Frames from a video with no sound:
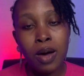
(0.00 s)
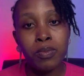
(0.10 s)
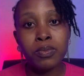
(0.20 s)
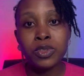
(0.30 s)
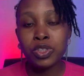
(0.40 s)

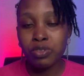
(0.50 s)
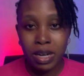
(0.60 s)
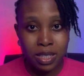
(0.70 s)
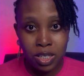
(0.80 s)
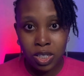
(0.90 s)

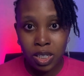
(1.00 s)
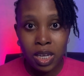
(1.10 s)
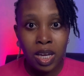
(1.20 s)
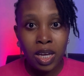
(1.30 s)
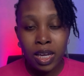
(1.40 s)
strategy,
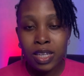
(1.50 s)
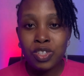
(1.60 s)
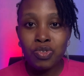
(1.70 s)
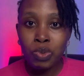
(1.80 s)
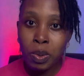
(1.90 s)
is
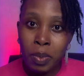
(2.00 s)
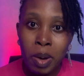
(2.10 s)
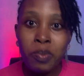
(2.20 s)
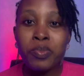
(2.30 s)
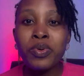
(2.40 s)

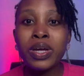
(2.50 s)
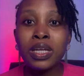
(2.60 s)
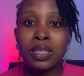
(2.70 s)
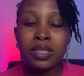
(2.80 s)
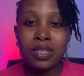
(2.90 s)
remembering
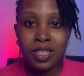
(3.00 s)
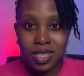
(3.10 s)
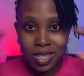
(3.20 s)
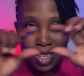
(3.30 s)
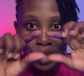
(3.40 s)
this
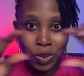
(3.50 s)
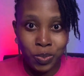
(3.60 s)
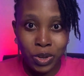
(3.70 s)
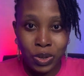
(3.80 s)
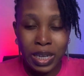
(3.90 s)
search
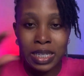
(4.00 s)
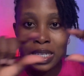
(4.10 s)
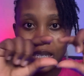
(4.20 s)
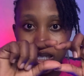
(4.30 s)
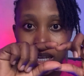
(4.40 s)
operator, like
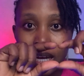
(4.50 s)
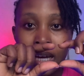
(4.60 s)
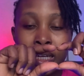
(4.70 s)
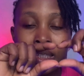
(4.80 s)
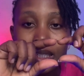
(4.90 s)

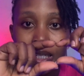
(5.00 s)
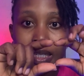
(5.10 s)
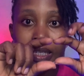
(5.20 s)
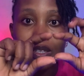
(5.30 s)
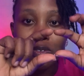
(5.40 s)

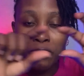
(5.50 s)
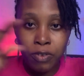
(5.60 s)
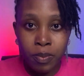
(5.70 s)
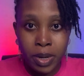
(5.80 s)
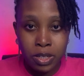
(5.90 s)
this
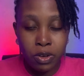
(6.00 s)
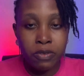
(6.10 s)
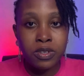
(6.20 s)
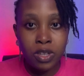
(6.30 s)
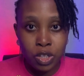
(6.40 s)
format of
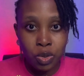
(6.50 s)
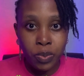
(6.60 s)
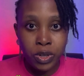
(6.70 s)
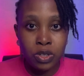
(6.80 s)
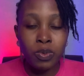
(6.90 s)
search
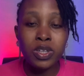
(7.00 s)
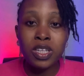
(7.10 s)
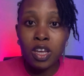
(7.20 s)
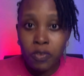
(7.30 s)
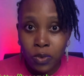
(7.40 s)
operator, because
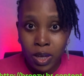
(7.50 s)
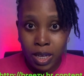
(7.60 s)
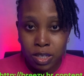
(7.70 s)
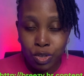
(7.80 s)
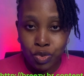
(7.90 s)
if you get
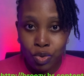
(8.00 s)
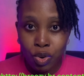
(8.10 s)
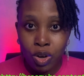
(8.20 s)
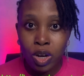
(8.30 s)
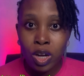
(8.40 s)
it wrong,
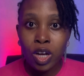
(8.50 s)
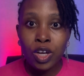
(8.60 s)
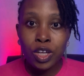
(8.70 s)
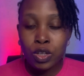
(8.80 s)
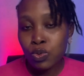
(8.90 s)

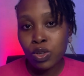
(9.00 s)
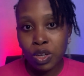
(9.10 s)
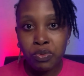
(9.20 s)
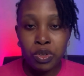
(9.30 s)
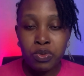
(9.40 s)
it won't give you
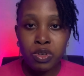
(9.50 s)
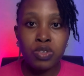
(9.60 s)
the result.